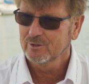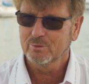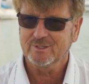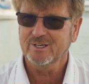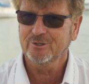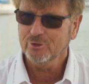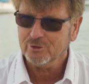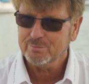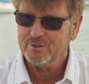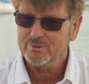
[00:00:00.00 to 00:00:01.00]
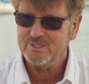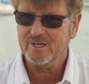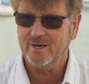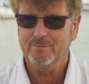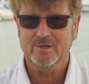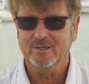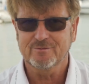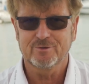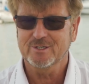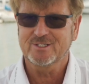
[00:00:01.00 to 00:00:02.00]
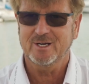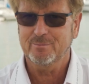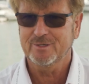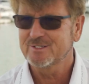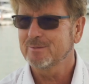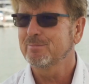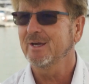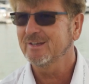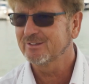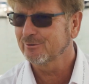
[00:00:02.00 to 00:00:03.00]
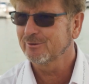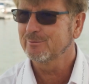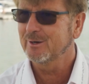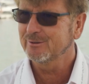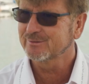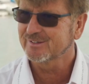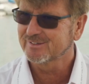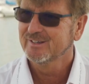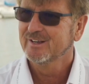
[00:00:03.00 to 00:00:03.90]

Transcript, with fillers: What cannot be recycled, for example, is the paint all around and